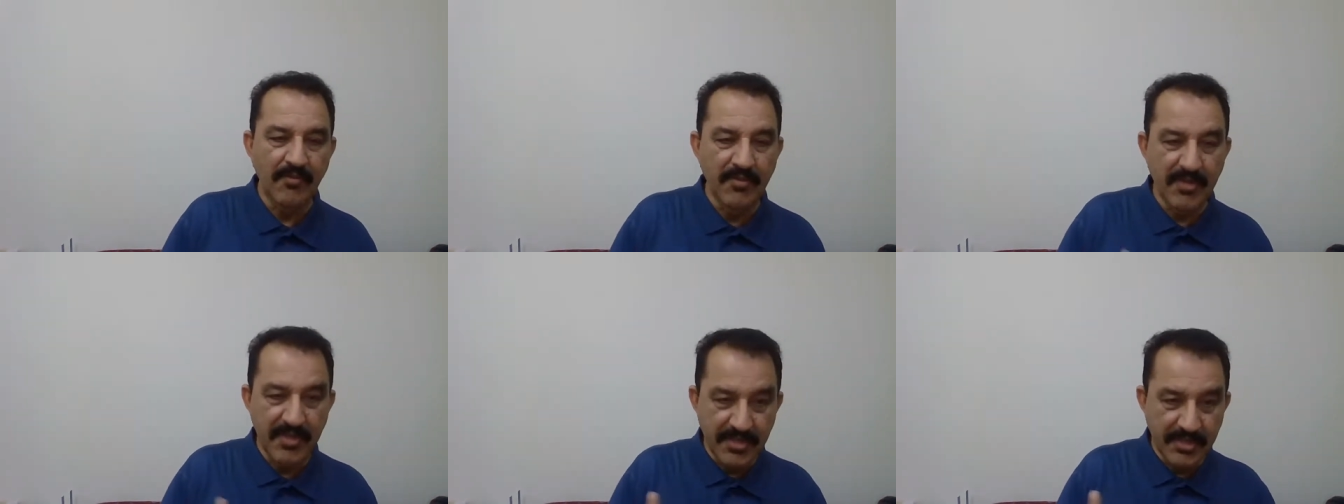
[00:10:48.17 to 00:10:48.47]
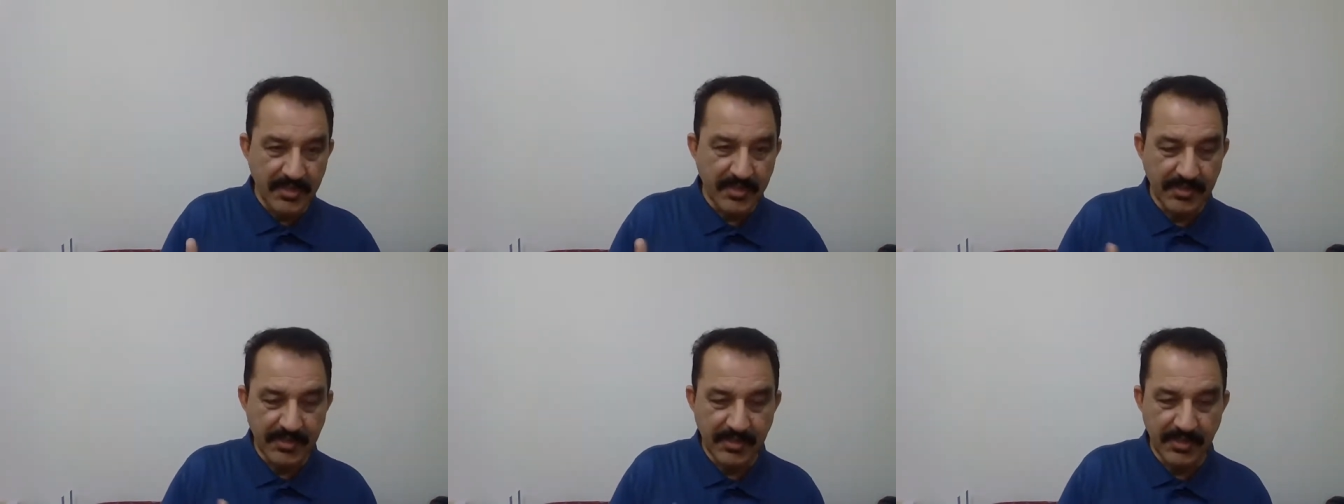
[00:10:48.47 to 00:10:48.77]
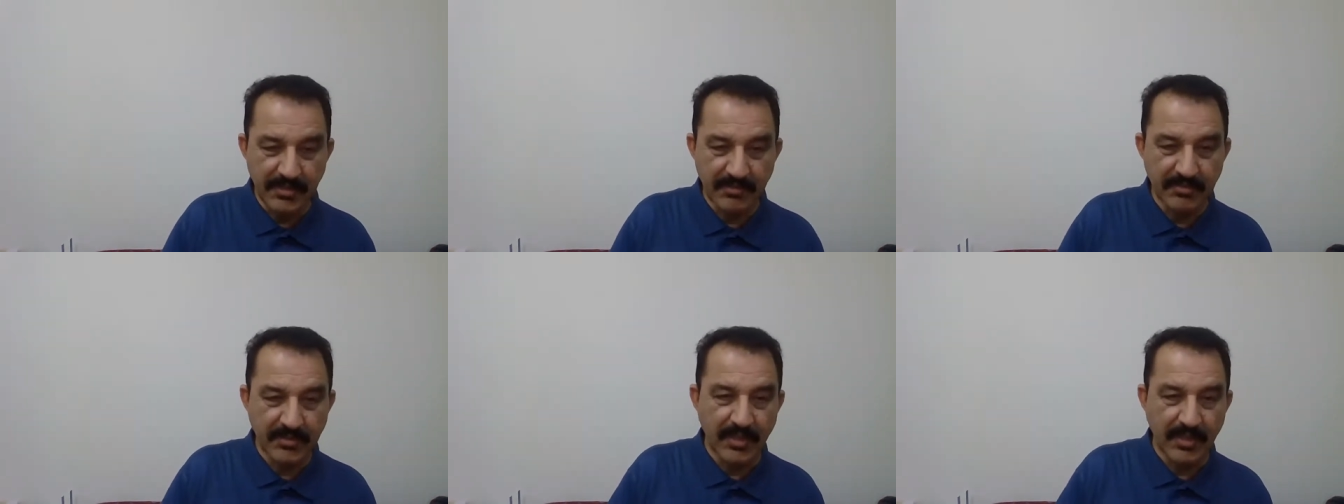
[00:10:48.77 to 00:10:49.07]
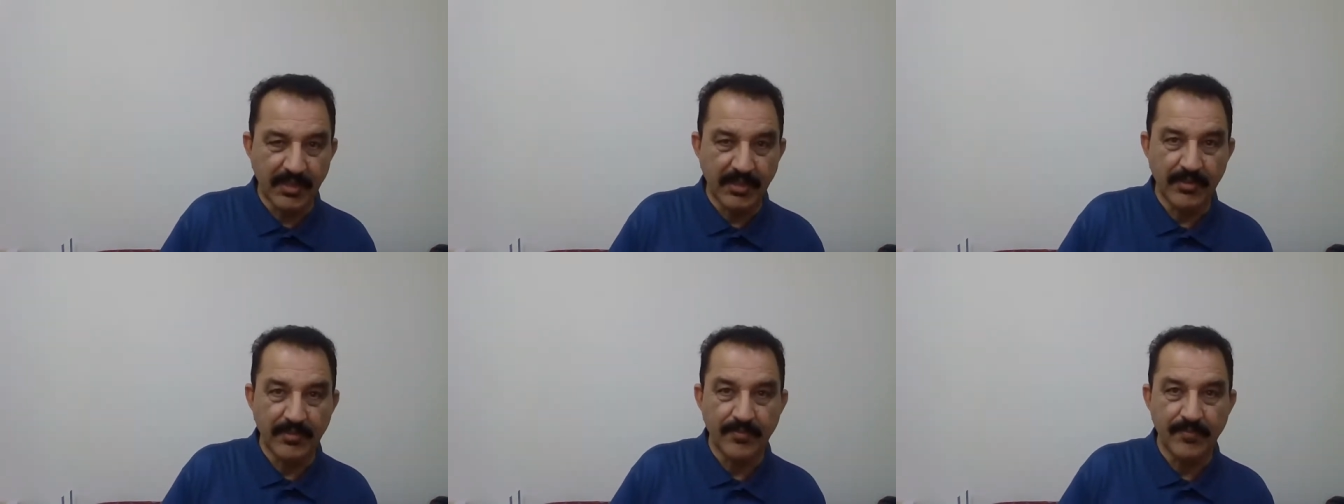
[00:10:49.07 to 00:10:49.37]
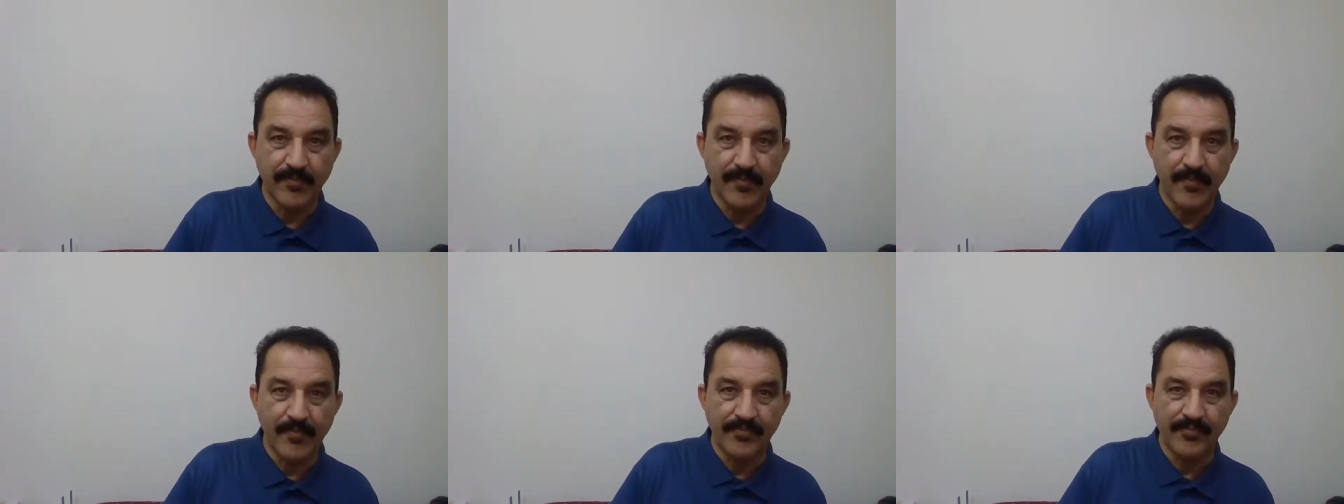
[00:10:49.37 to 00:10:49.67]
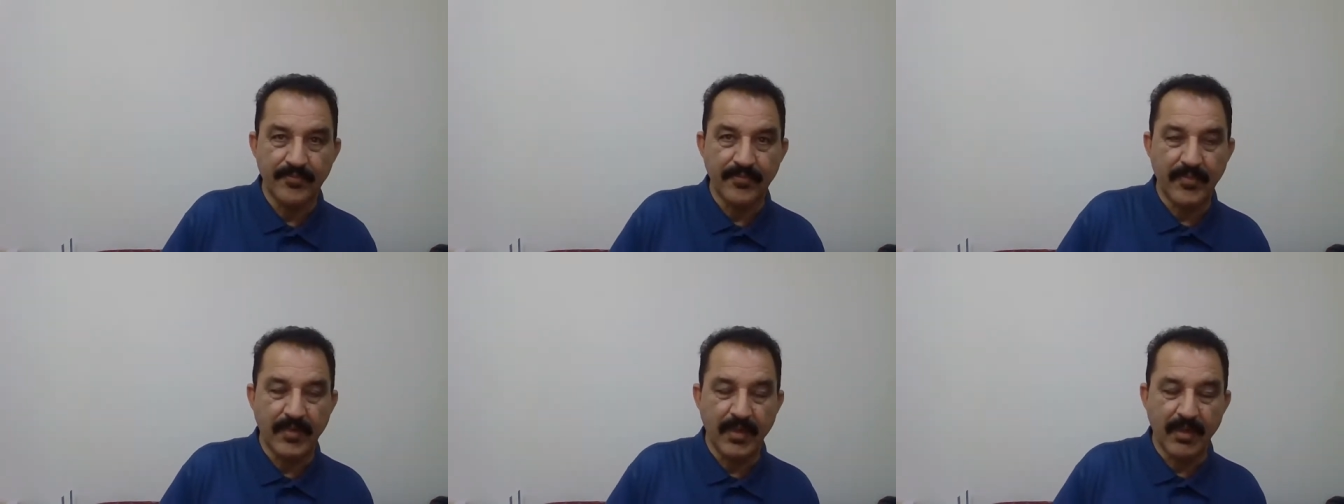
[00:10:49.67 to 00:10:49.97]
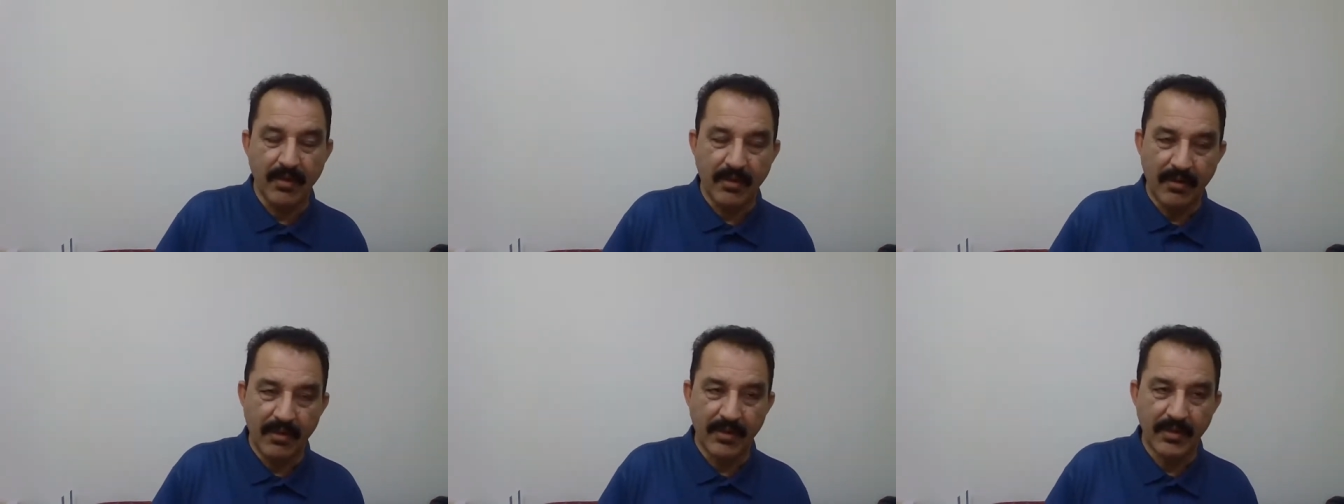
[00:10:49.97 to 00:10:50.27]
which receive the
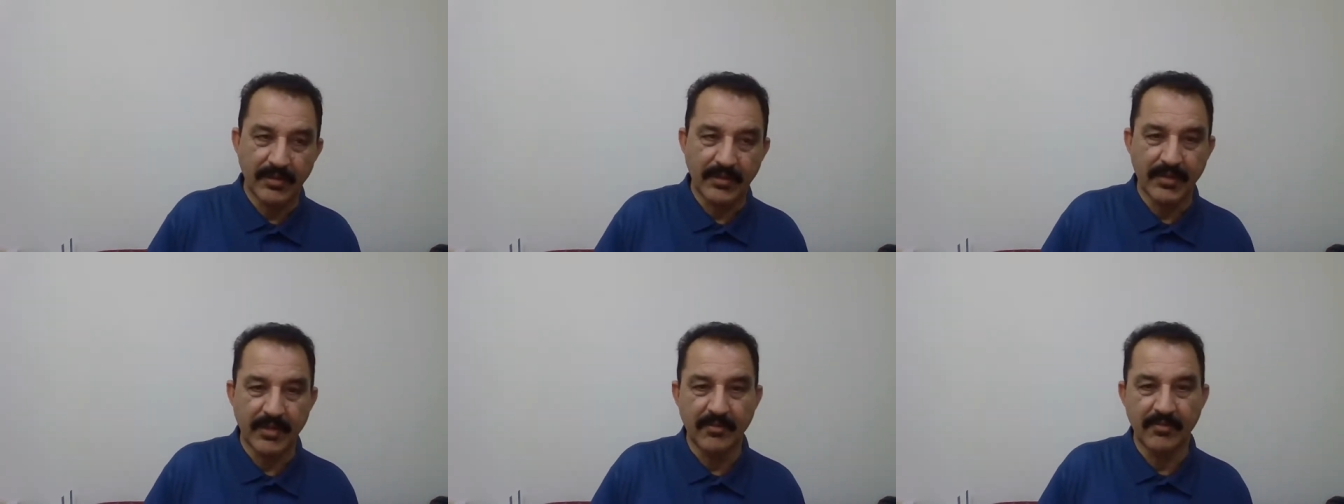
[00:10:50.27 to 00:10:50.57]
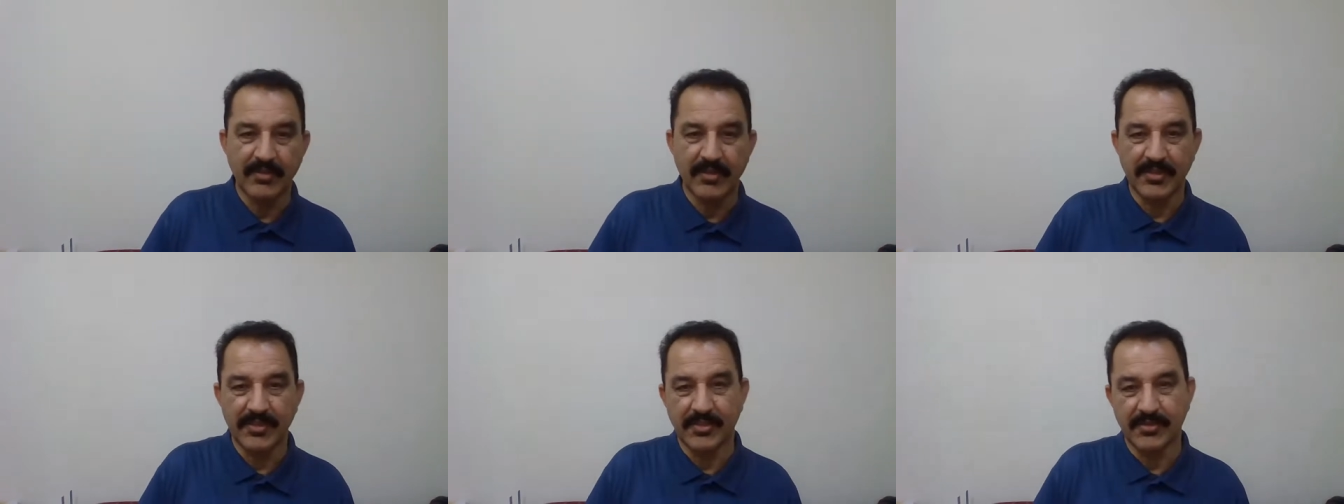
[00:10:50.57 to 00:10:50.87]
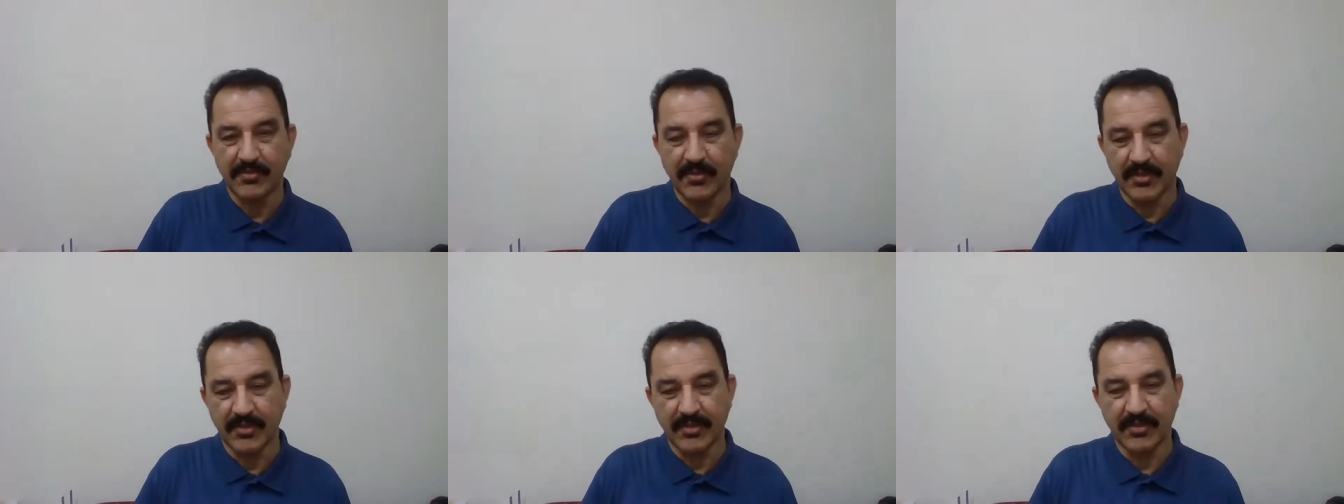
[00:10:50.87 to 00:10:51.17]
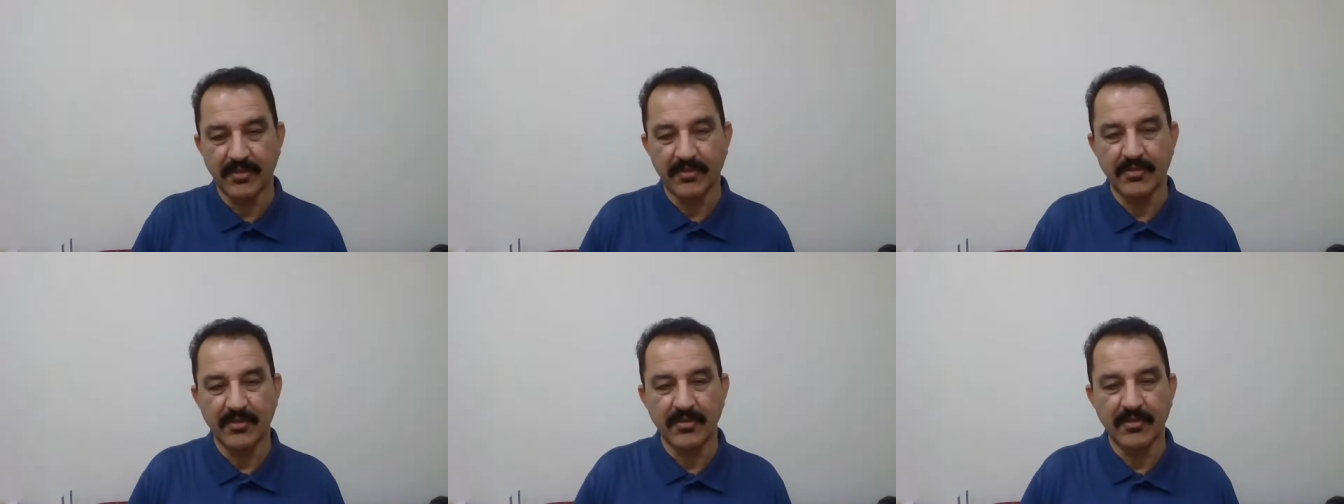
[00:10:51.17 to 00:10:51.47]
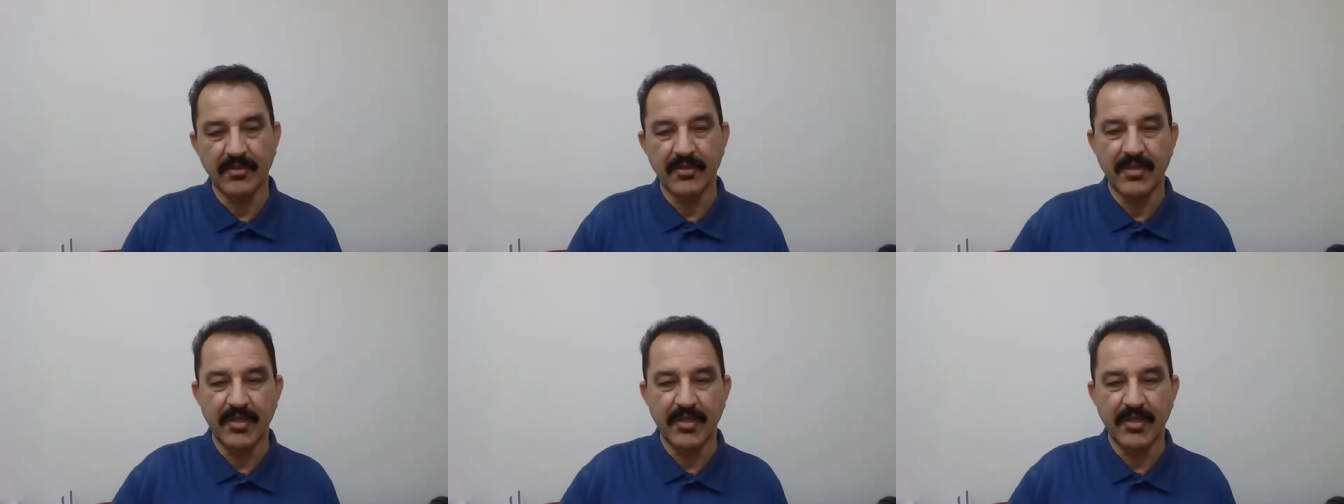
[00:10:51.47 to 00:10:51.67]
all the wastewater